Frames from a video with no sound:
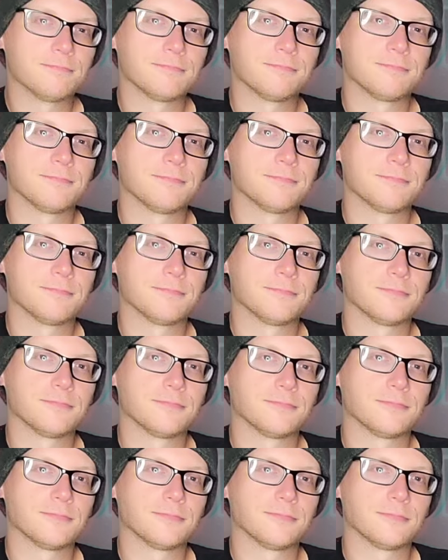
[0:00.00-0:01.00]

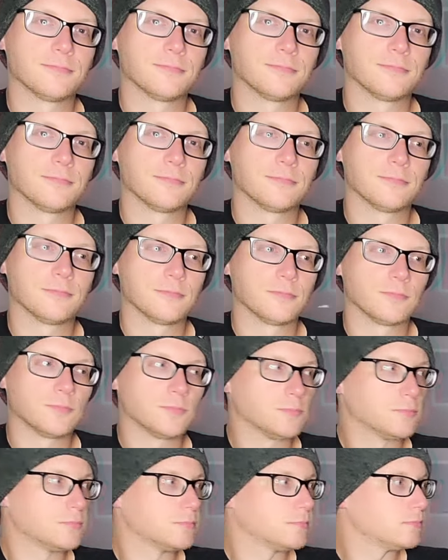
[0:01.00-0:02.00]

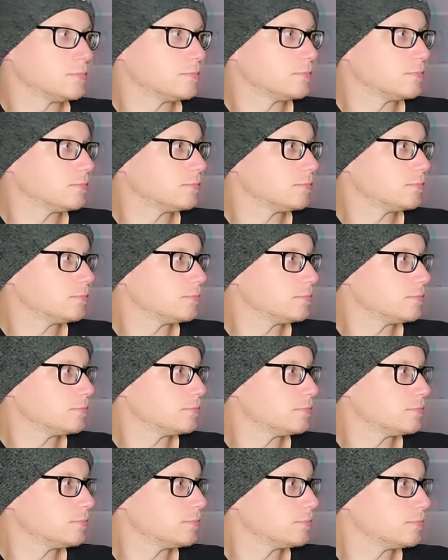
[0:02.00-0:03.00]

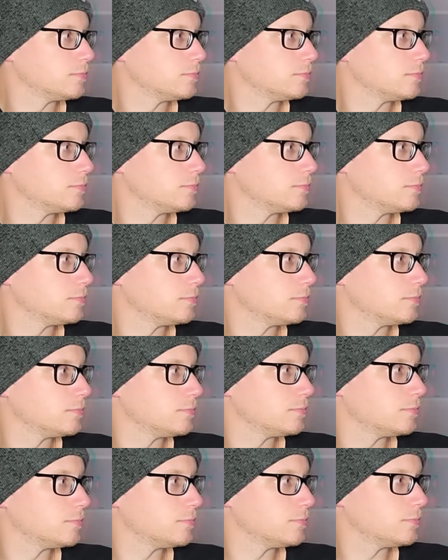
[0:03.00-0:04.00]

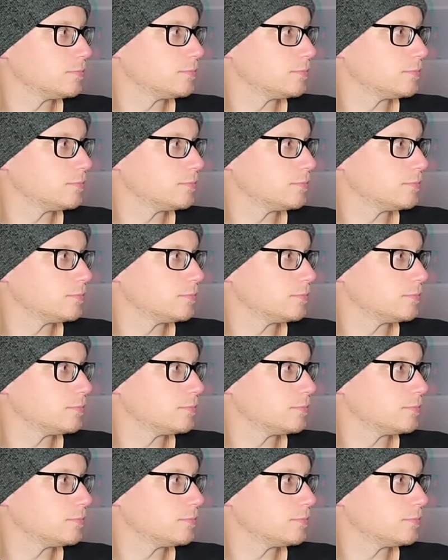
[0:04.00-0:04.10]
(not speaking)